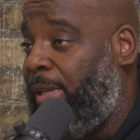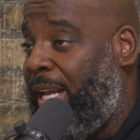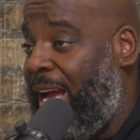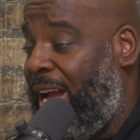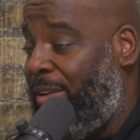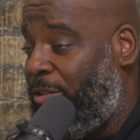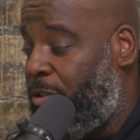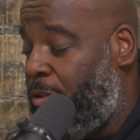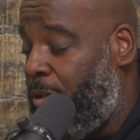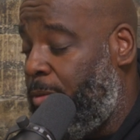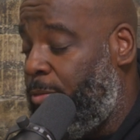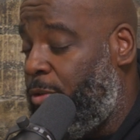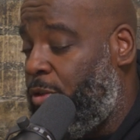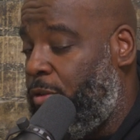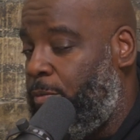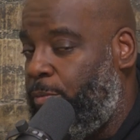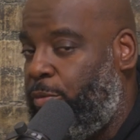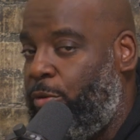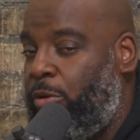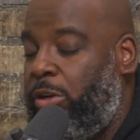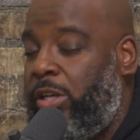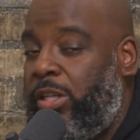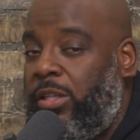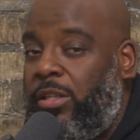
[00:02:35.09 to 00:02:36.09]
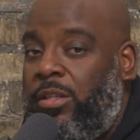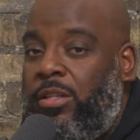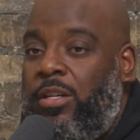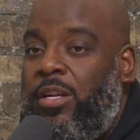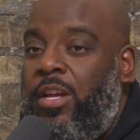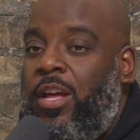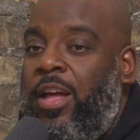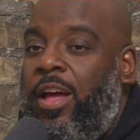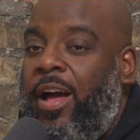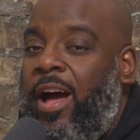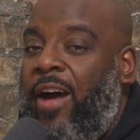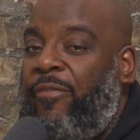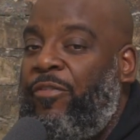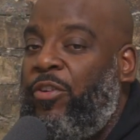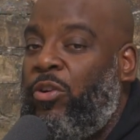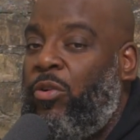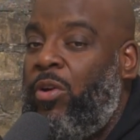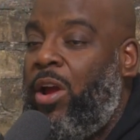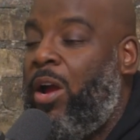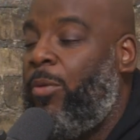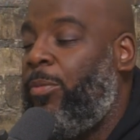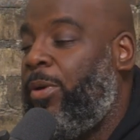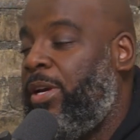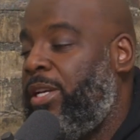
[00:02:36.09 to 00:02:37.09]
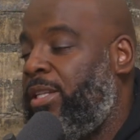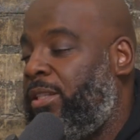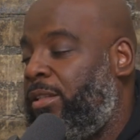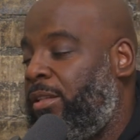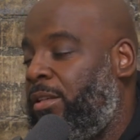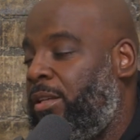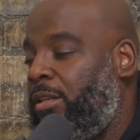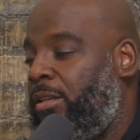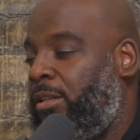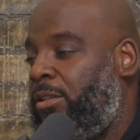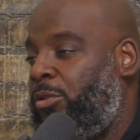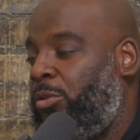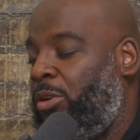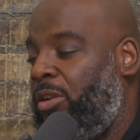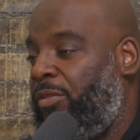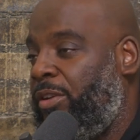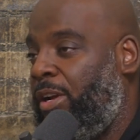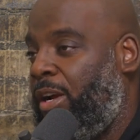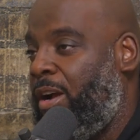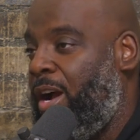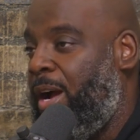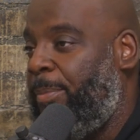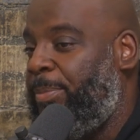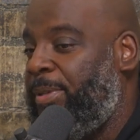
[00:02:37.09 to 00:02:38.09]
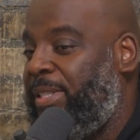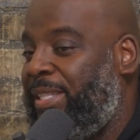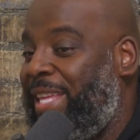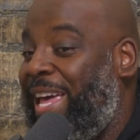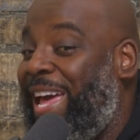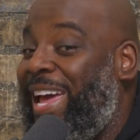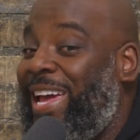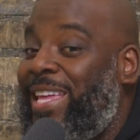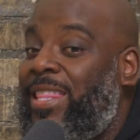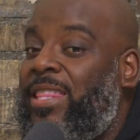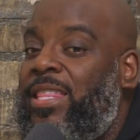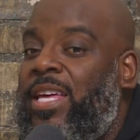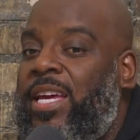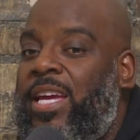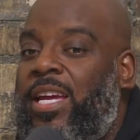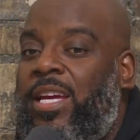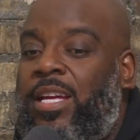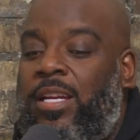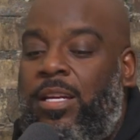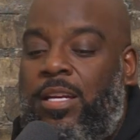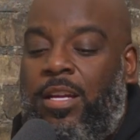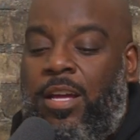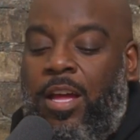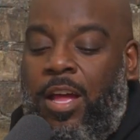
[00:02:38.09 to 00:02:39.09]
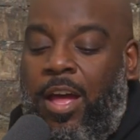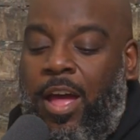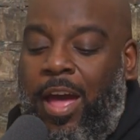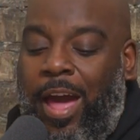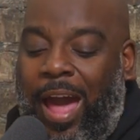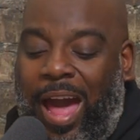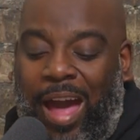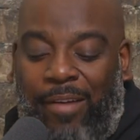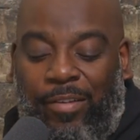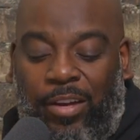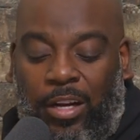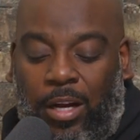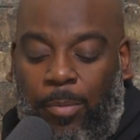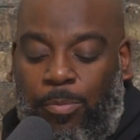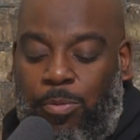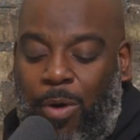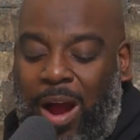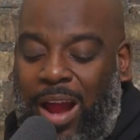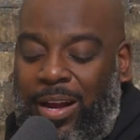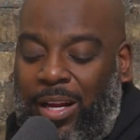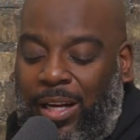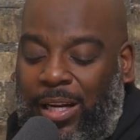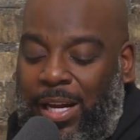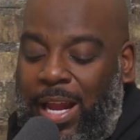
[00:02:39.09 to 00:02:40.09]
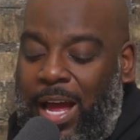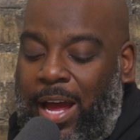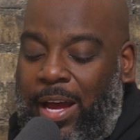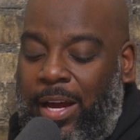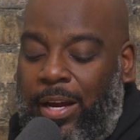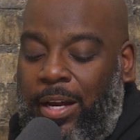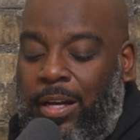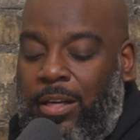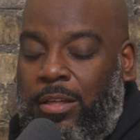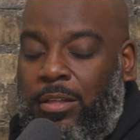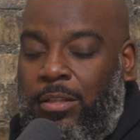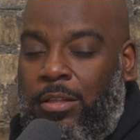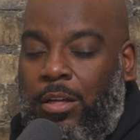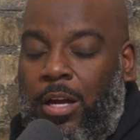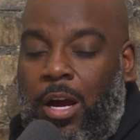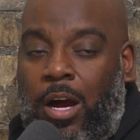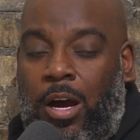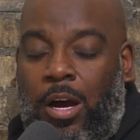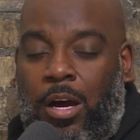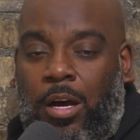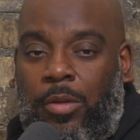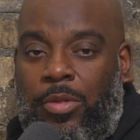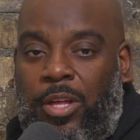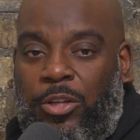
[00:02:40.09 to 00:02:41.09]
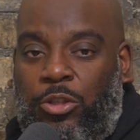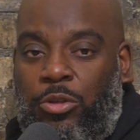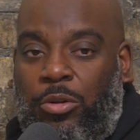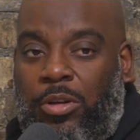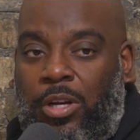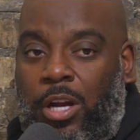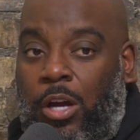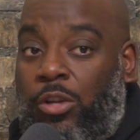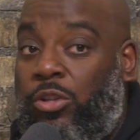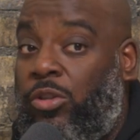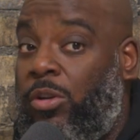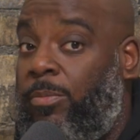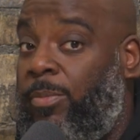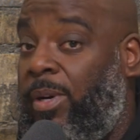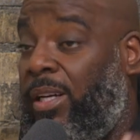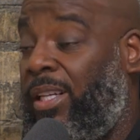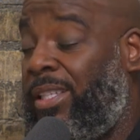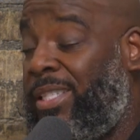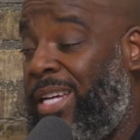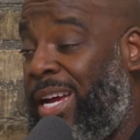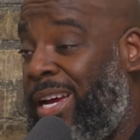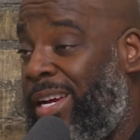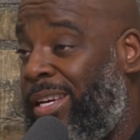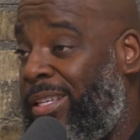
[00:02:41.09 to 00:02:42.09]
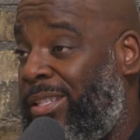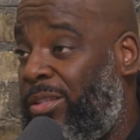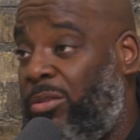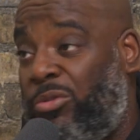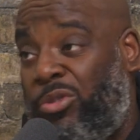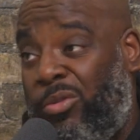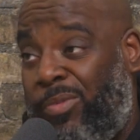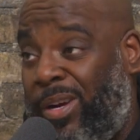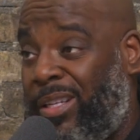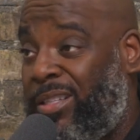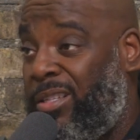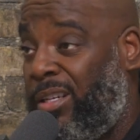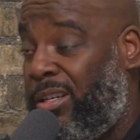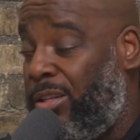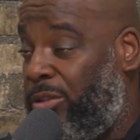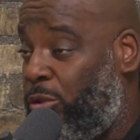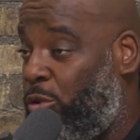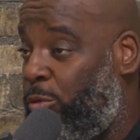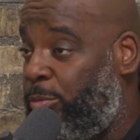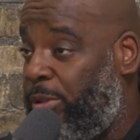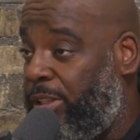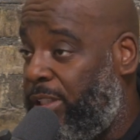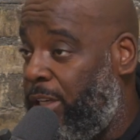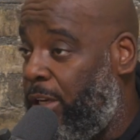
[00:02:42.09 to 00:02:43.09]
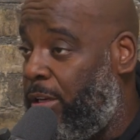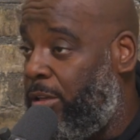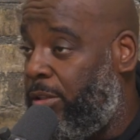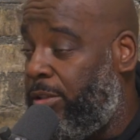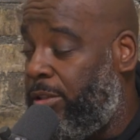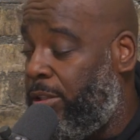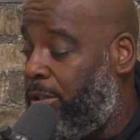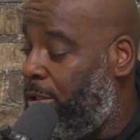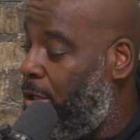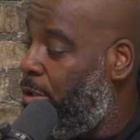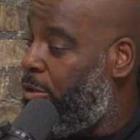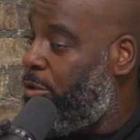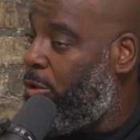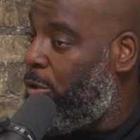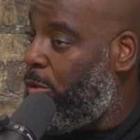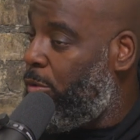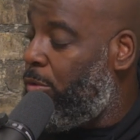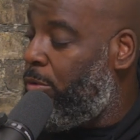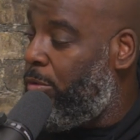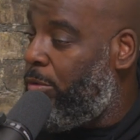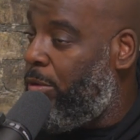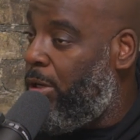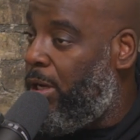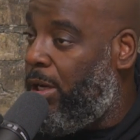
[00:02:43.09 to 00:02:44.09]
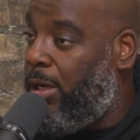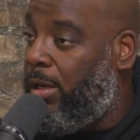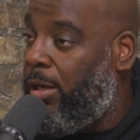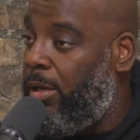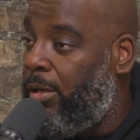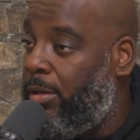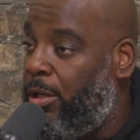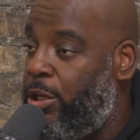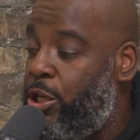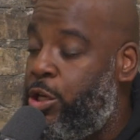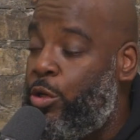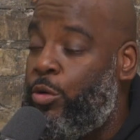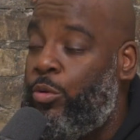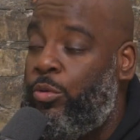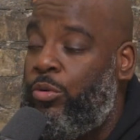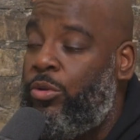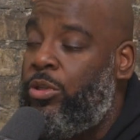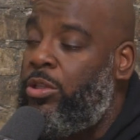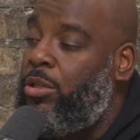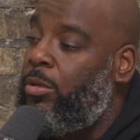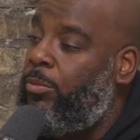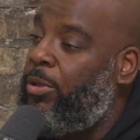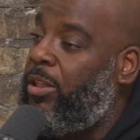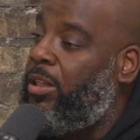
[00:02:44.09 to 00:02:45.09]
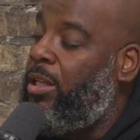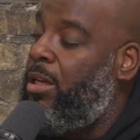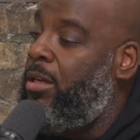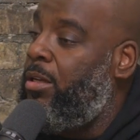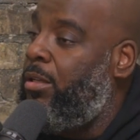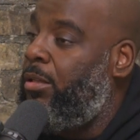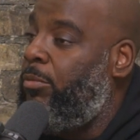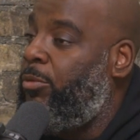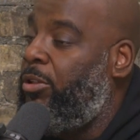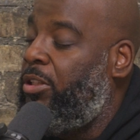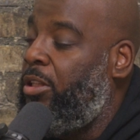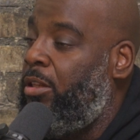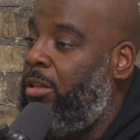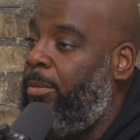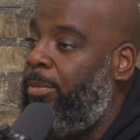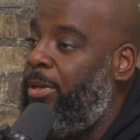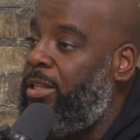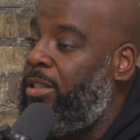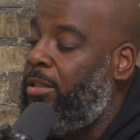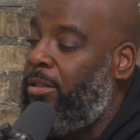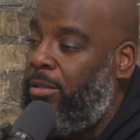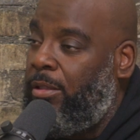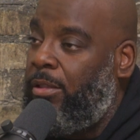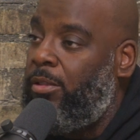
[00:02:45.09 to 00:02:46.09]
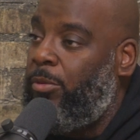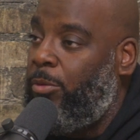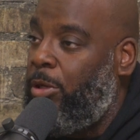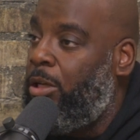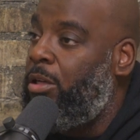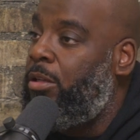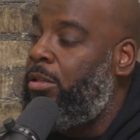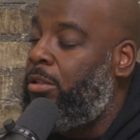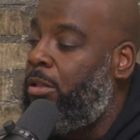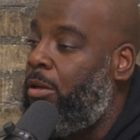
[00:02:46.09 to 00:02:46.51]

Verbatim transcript: Live mm. streams are important. I figure out ways to sort of encompass that, and then having a product line uh, that you can also monetize. So direct mm. to mm-hmm. consumer sales is also uh, huge yeah, within absolutely. within the business as well.